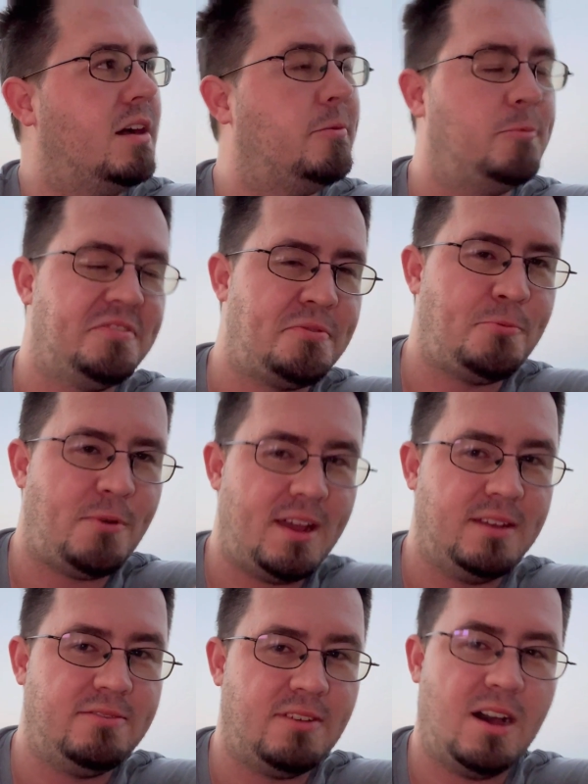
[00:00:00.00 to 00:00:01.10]
with the
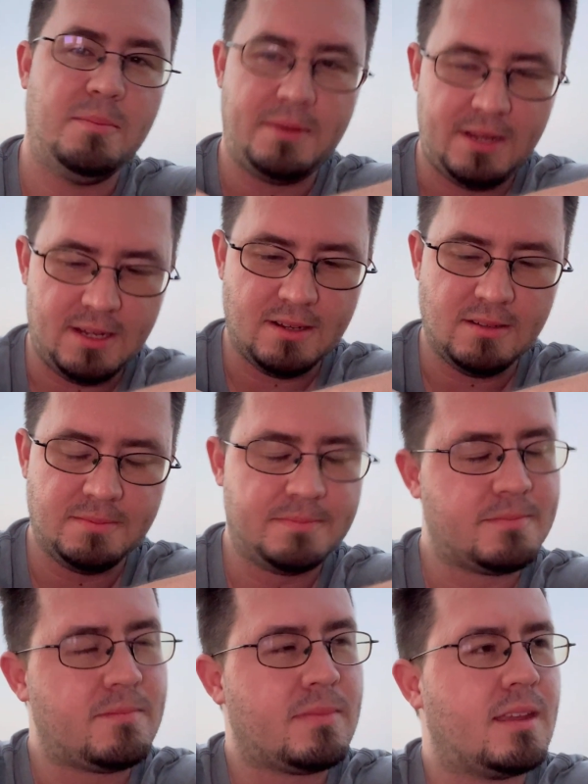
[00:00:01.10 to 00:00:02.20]
wife up here
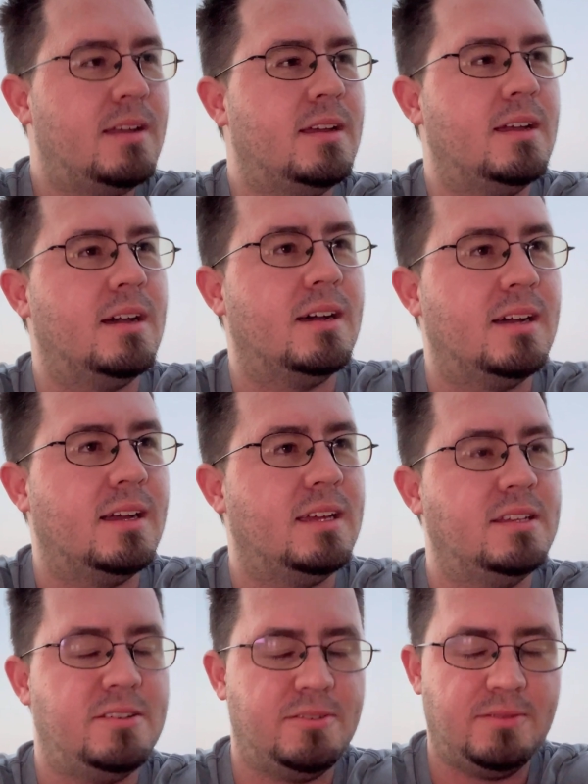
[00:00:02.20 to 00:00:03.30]

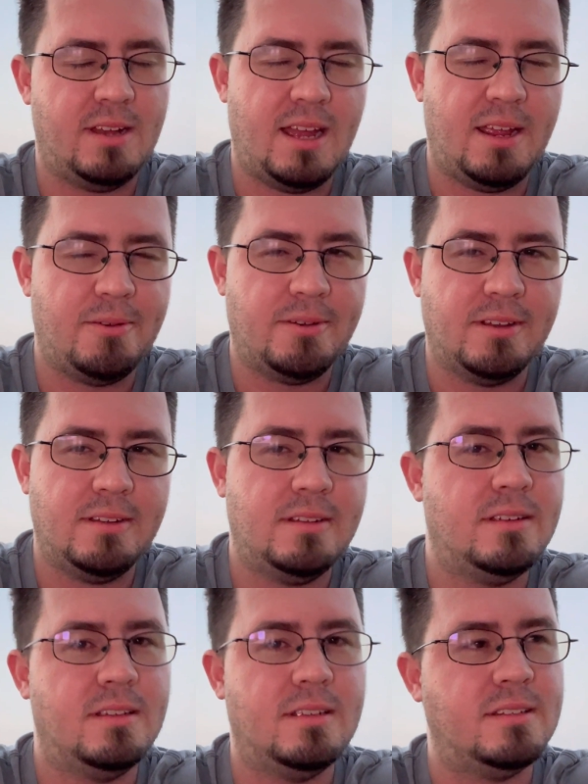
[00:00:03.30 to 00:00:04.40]
in Newton, Iowa.
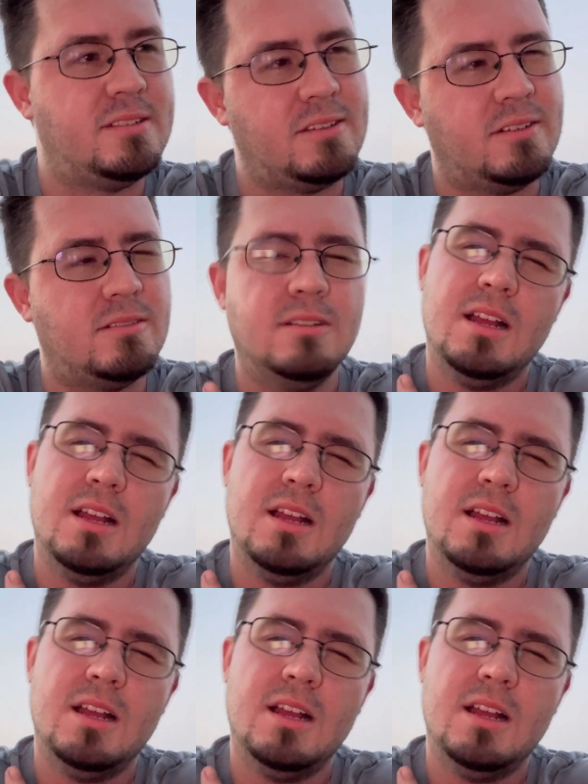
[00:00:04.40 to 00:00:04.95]
So